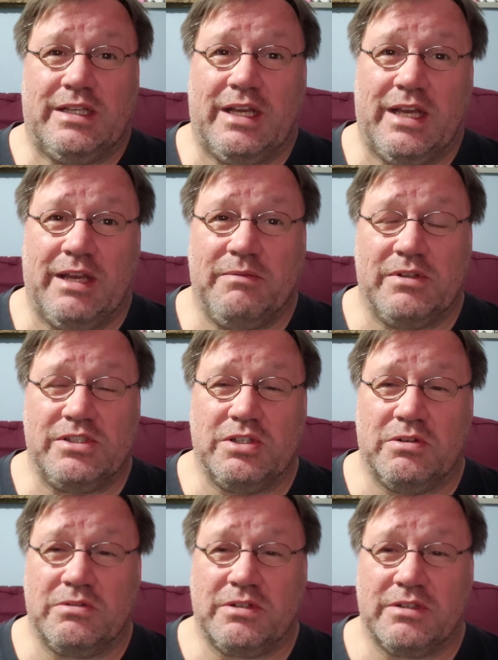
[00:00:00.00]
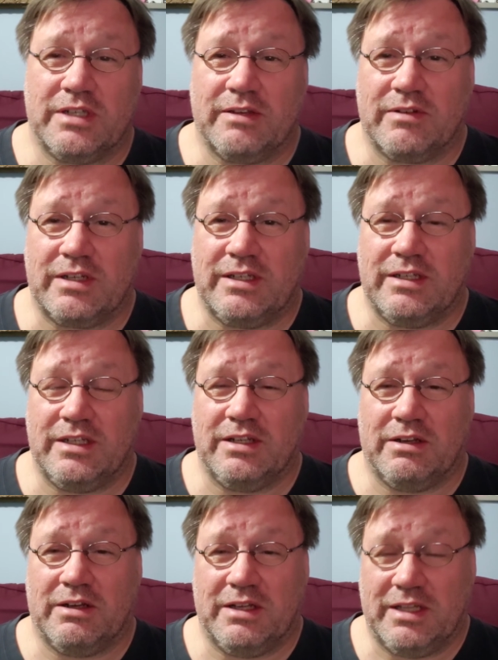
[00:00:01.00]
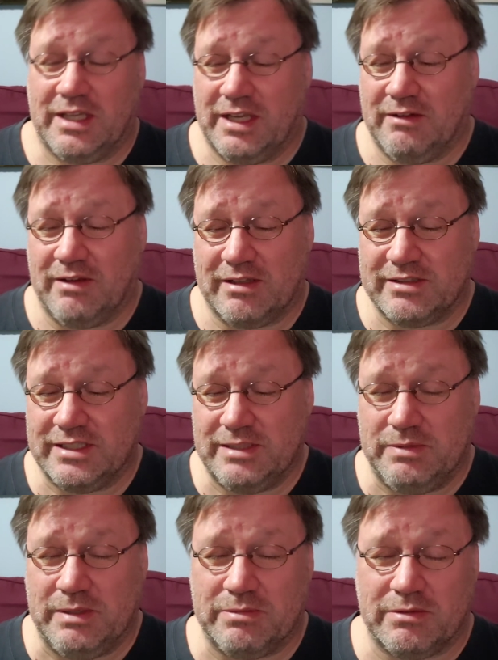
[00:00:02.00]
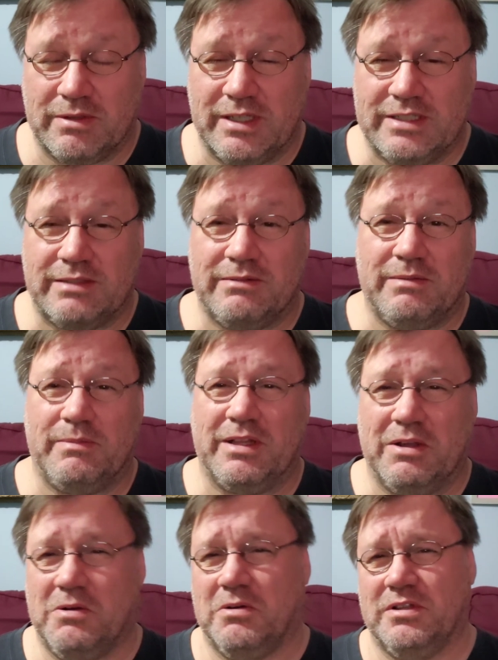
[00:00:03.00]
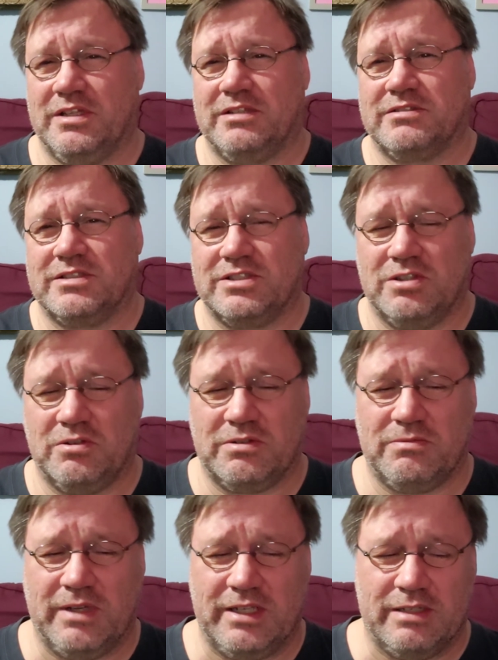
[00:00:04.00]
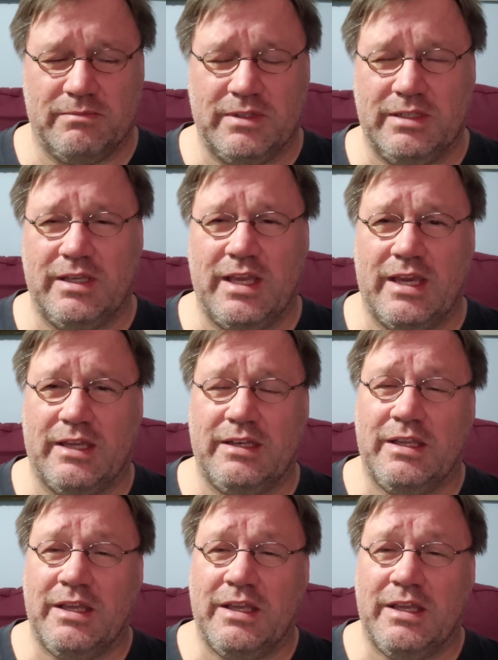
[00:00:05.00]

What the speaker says: I'm a joker, and I'll see people write something and be, oh, here's a joke waiting to be had.